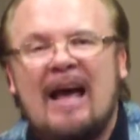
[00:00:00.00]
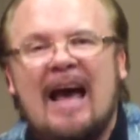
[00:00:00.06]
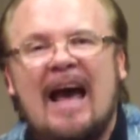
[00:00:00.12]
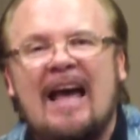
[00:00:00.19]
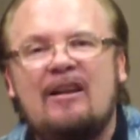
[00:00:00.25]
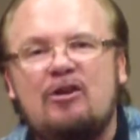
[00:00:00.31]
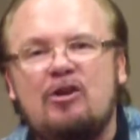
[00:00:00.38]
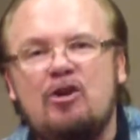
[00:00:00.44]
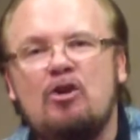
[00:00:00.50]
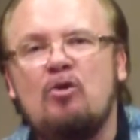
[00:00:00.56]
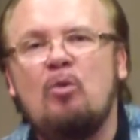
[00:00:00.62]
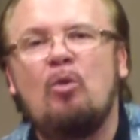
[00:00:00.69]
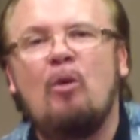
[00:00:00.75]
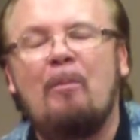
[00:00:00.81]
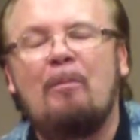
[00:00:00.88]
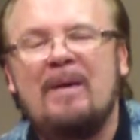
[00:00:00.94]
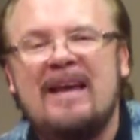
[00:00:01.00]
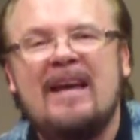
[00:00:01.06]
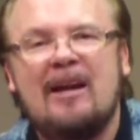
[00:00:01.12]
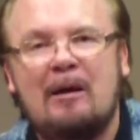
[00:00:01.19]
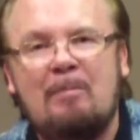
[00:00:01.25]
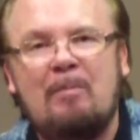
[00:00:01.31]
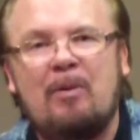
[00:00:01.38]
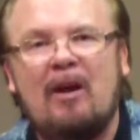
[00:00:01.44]
and you will be
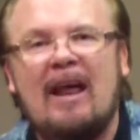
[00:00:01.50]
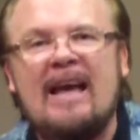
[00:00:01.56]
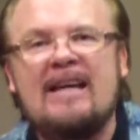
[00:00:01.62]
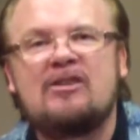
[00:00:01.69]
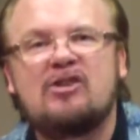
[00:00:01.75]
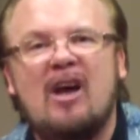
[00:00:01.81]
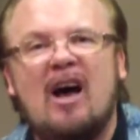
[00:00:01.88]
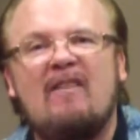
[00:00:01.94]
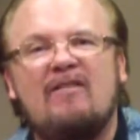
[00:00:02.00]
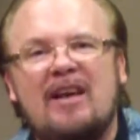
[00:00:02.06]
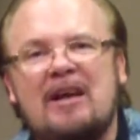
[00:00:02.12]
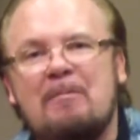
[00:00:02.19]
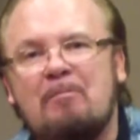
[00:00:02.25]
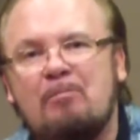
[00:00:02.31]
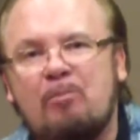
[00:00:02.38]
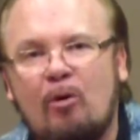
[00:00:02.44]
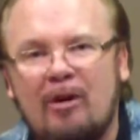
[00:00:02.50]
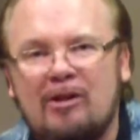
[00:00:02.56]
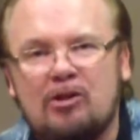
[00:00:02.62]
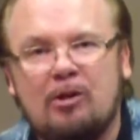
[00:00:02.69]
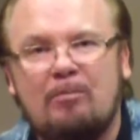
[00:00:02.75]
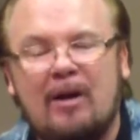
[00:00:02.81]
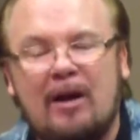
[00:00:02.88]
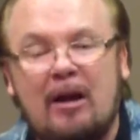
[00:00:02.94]
in a place of
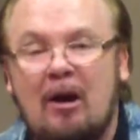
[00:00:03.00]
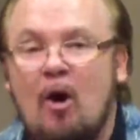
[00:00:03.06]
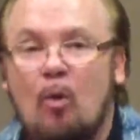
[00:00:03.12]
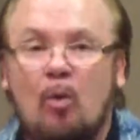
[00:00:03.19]
imprisonment